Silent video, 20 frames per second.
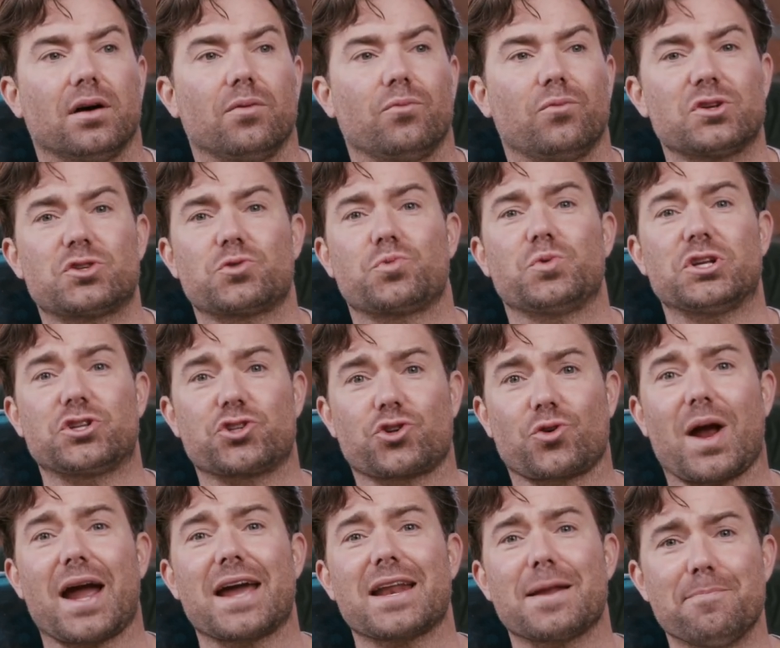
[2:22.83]
which we
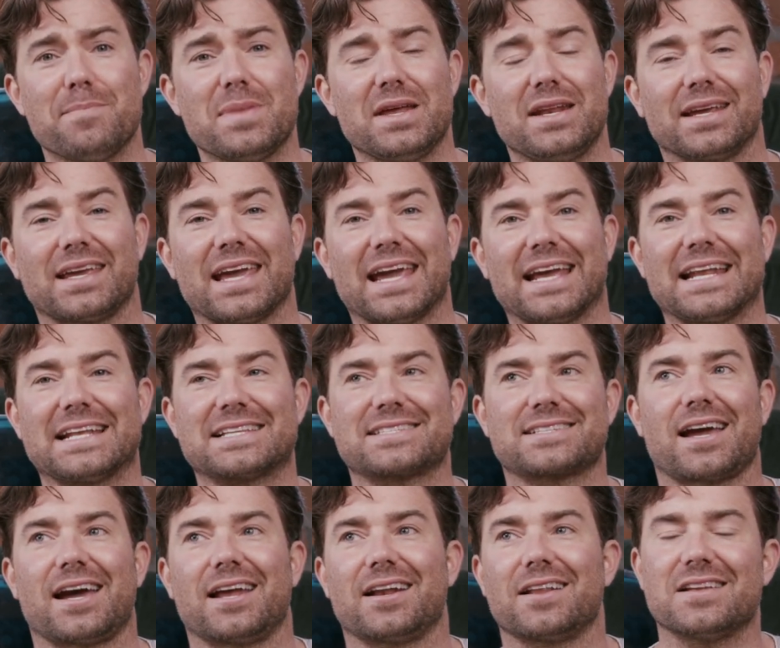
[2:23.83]
try to mitigate, it's
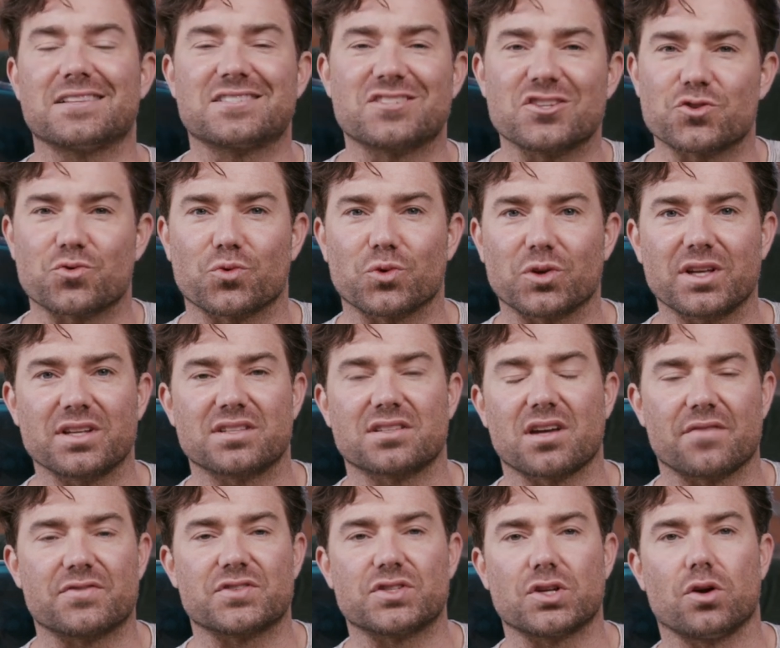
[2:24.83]
kind of, it's this really
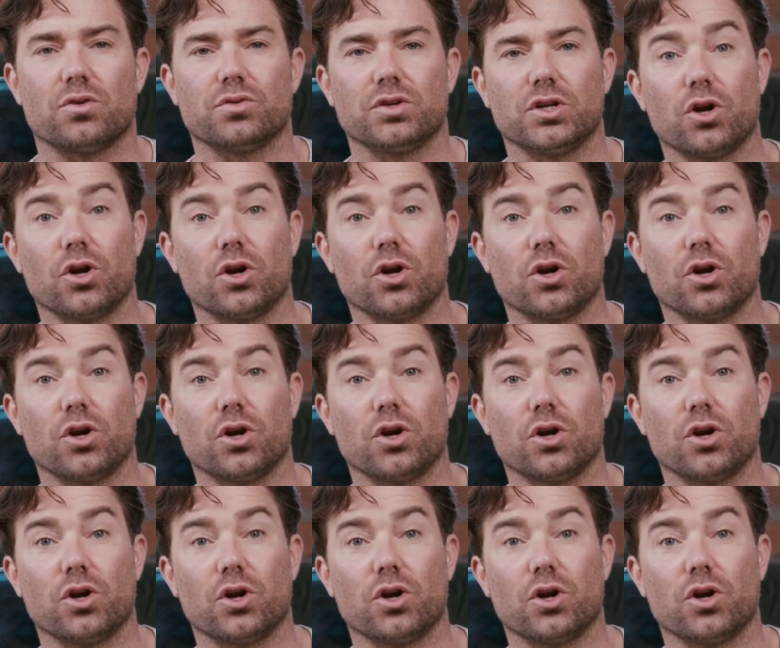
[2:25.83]
tough zone.